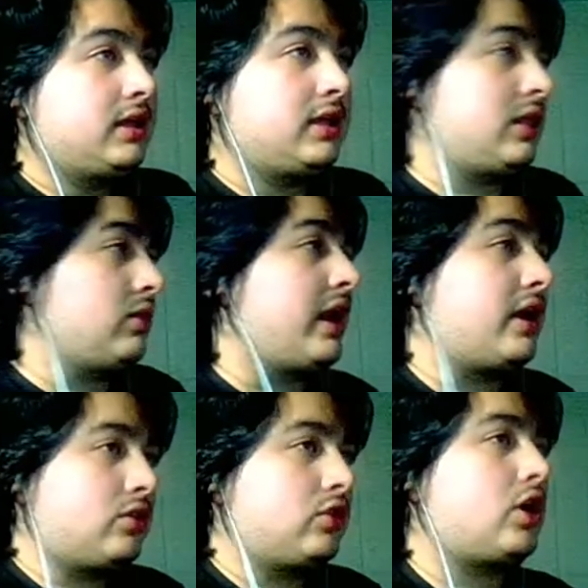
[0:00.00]
Like
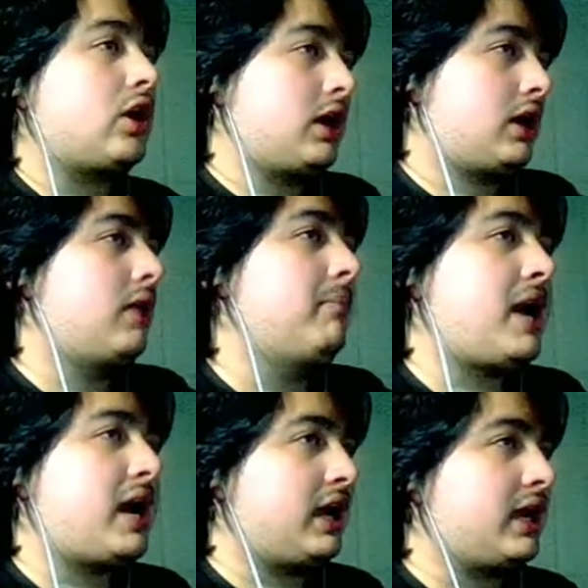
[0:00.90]
they're gonna come
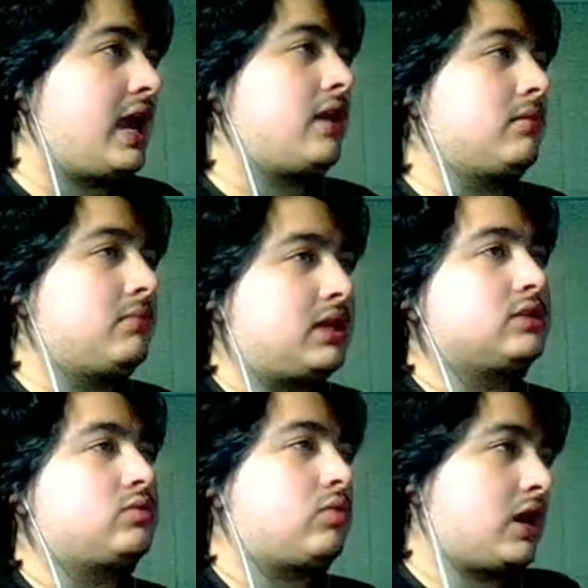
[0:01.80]
back again
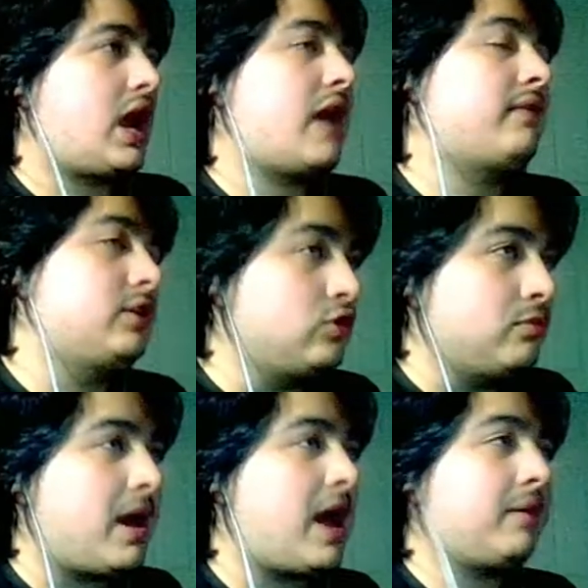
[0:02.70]
because we're gonna have a new
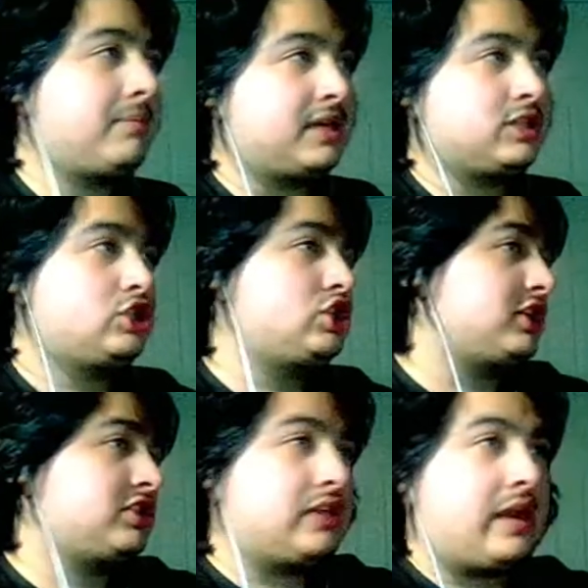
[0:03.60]
map that's
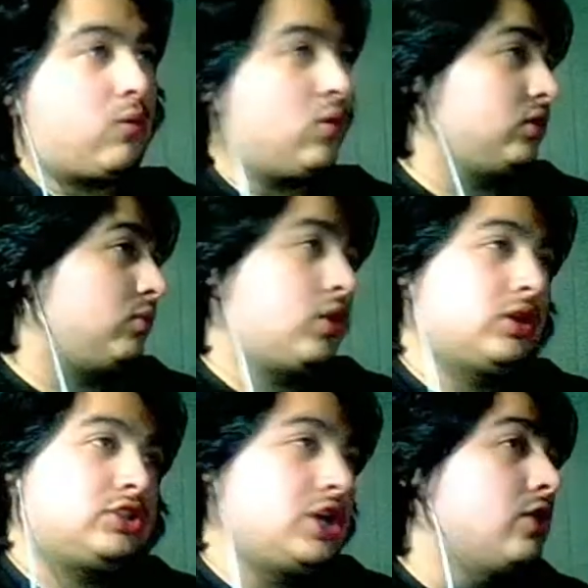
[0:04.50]
just like World War
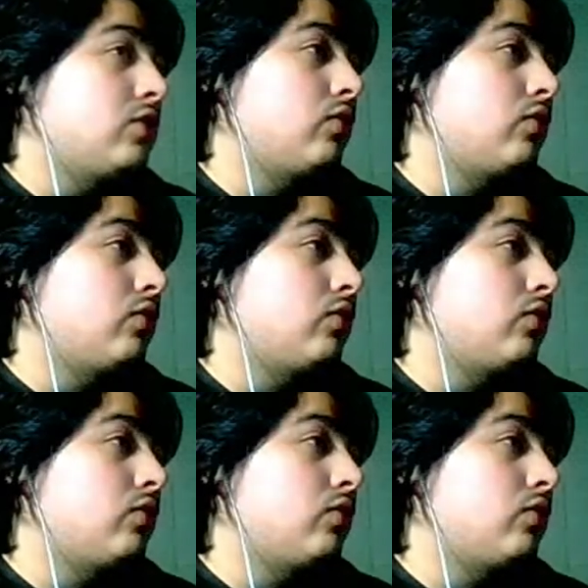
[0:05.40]
II